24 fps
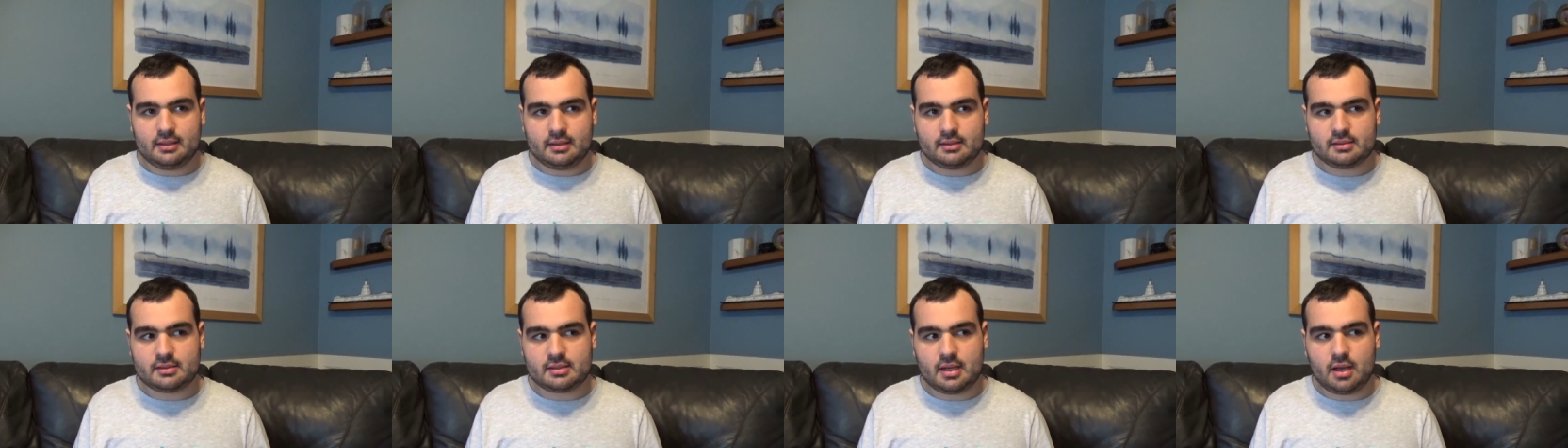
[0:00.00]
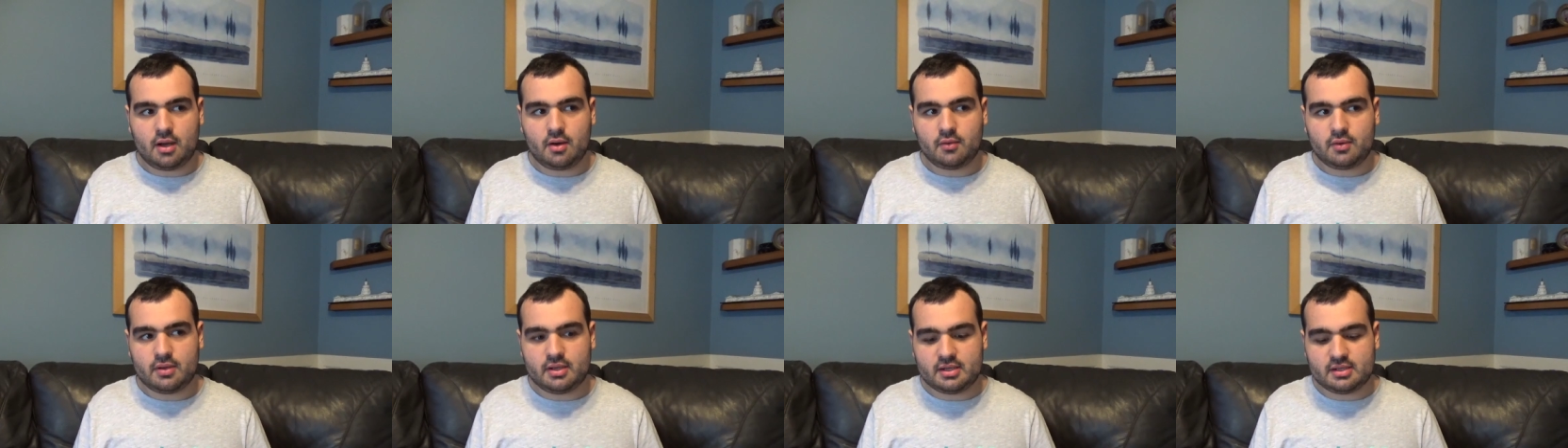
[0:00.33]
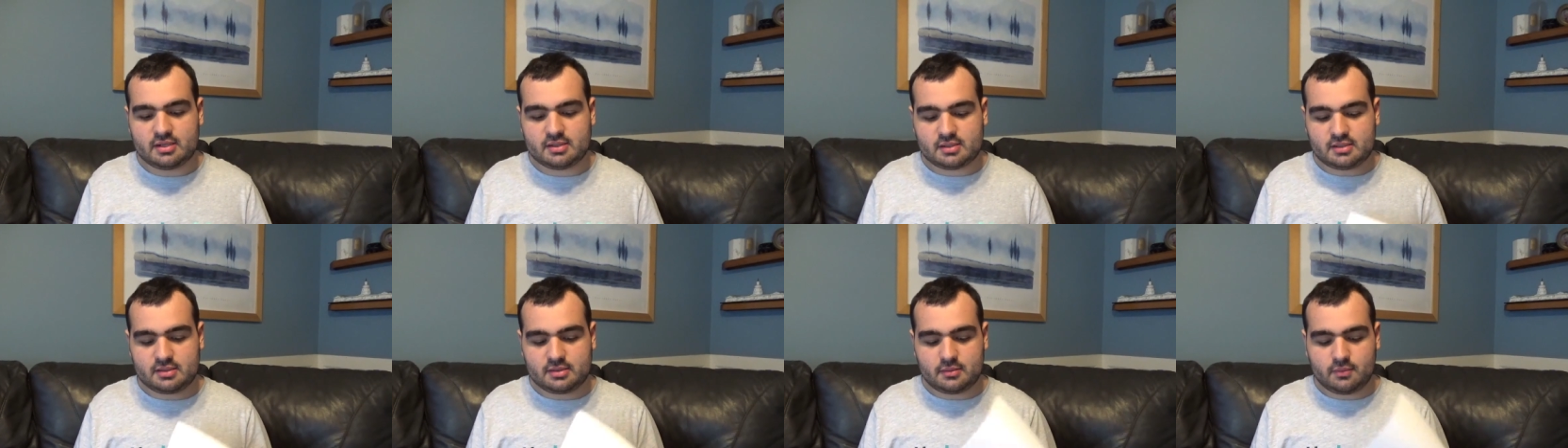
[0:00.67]
So
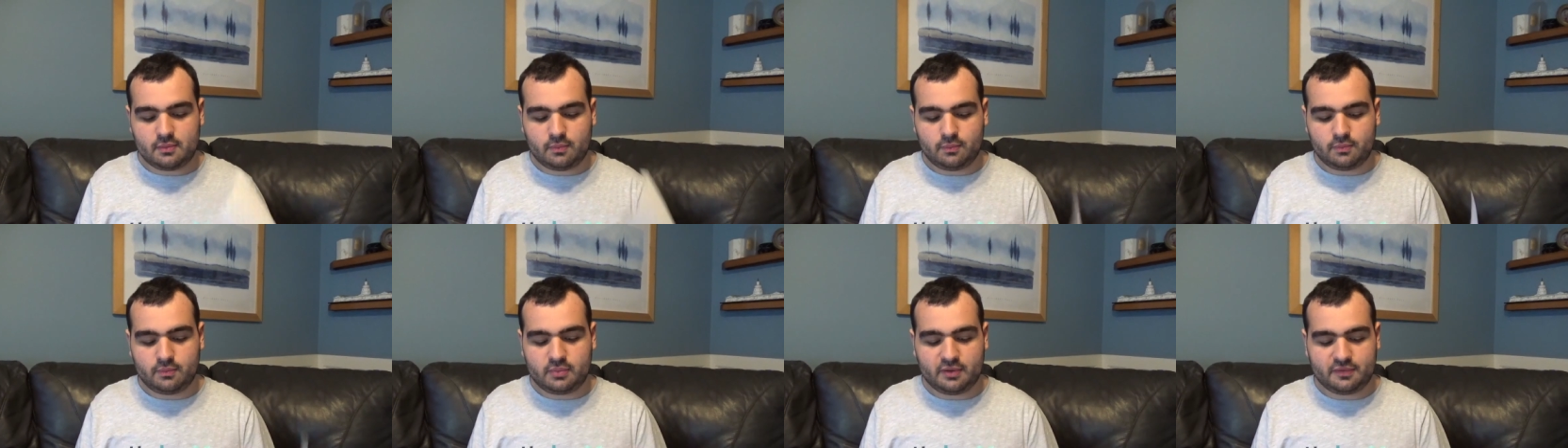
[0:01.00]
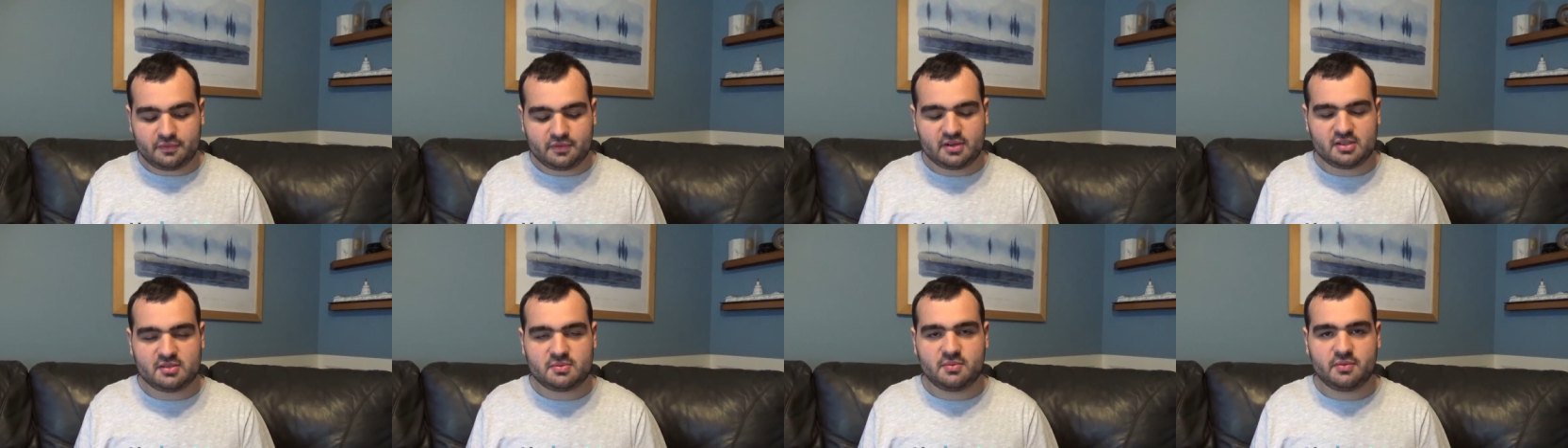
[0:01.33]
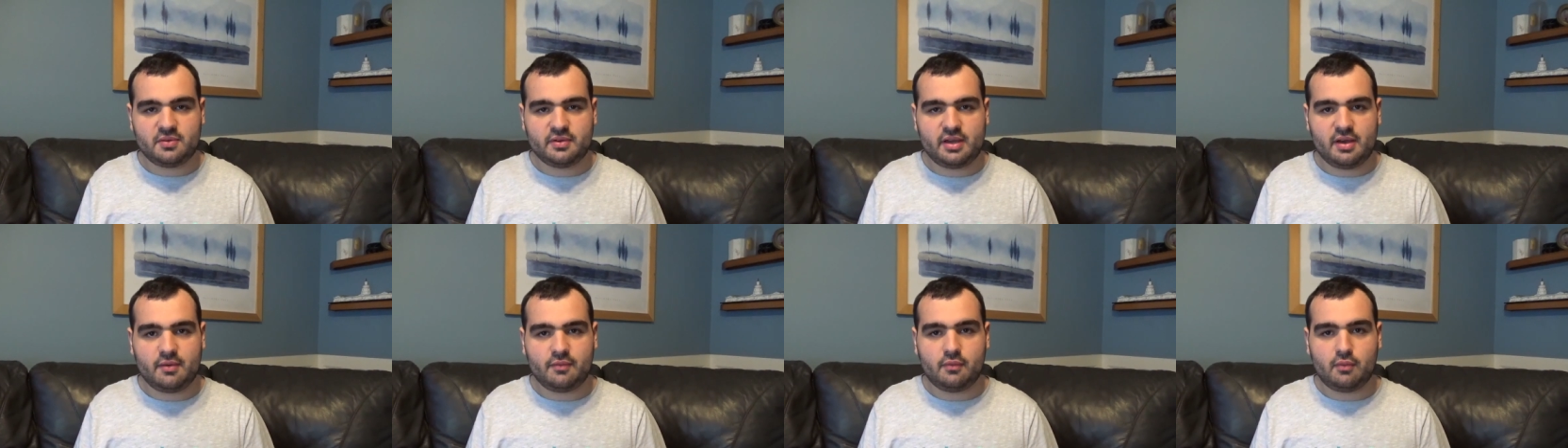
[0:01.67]
here's the first
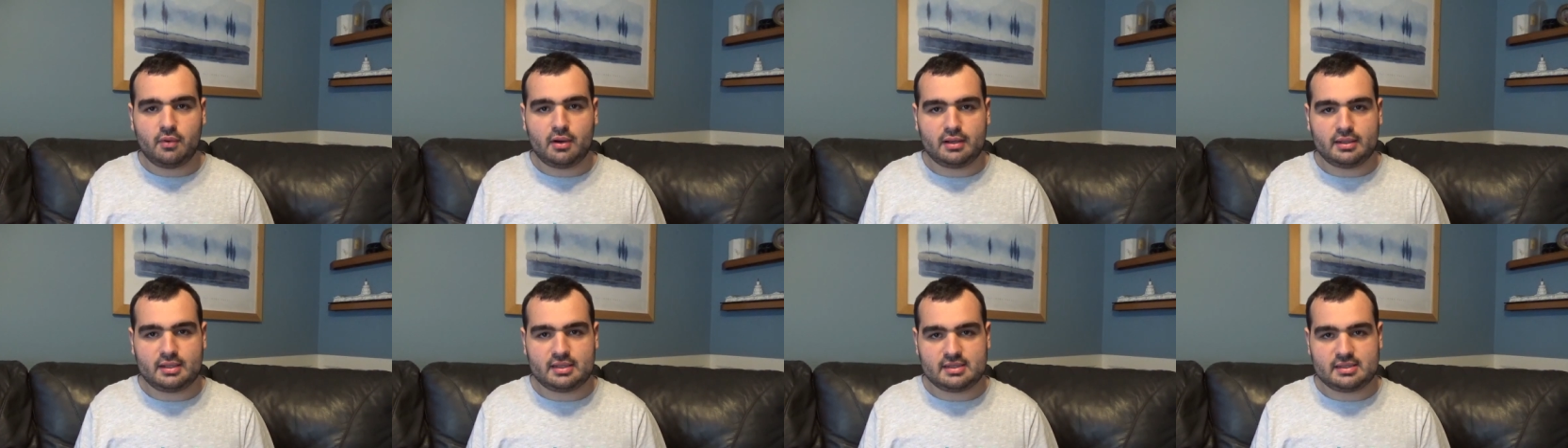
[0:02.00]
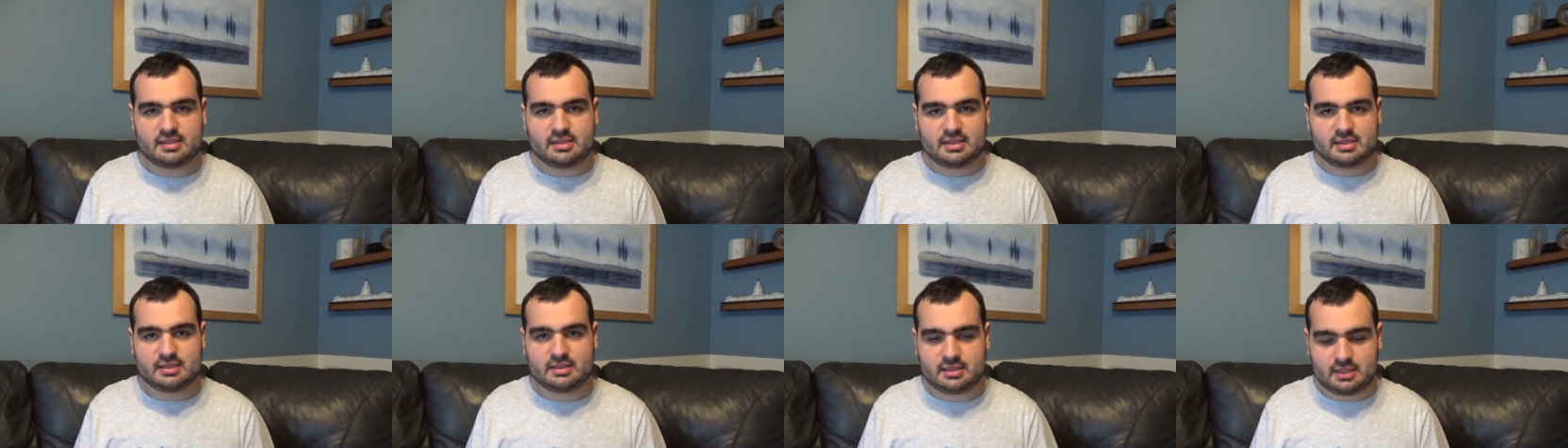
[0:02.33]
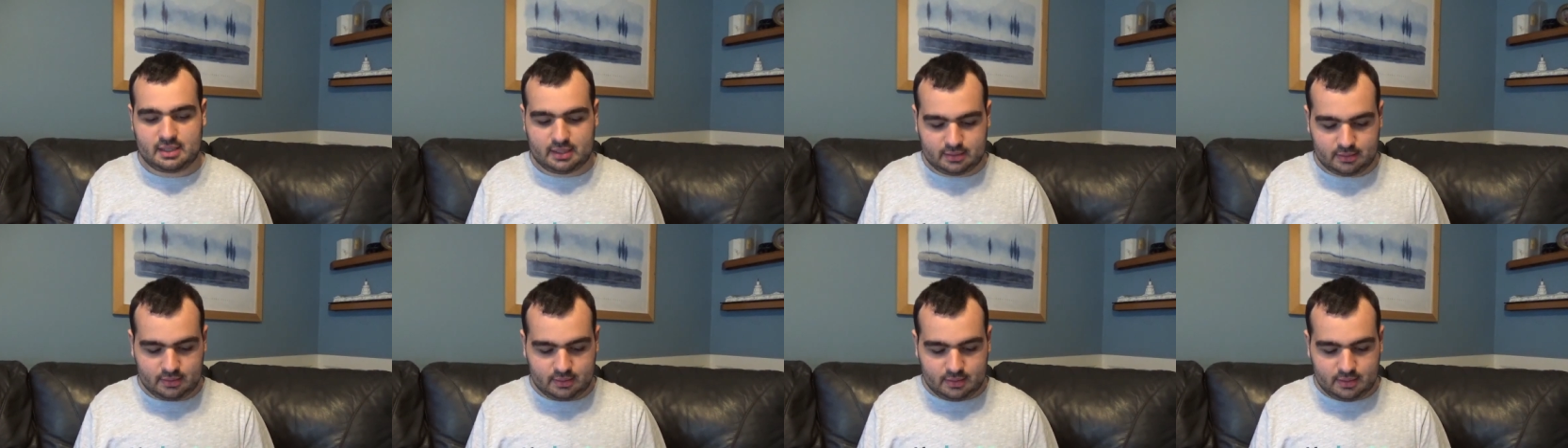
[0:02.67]
movie of 1 and
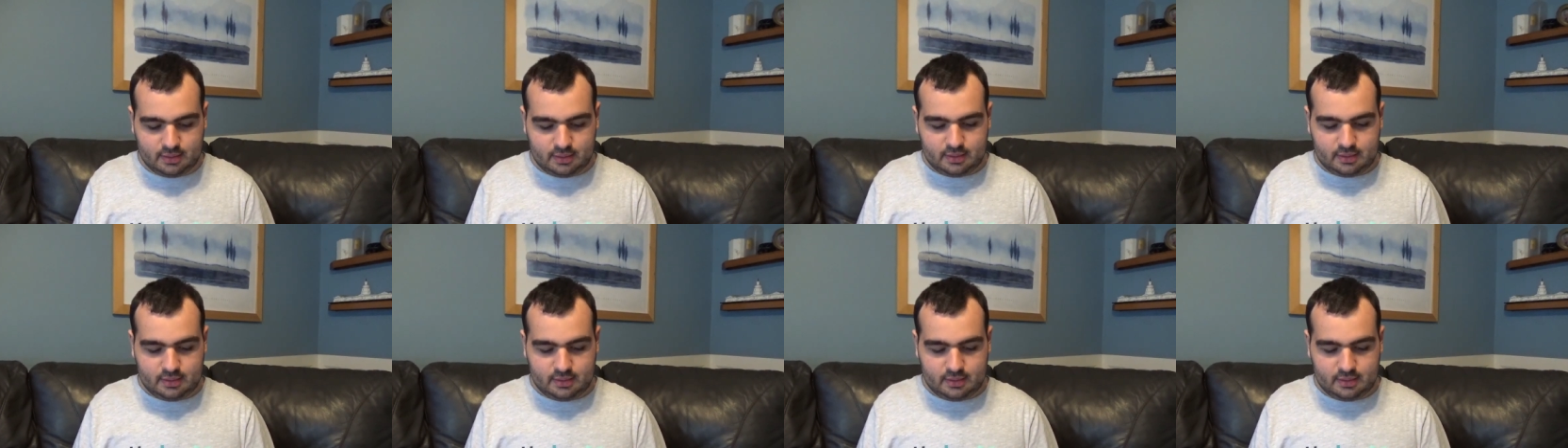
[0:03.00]
16.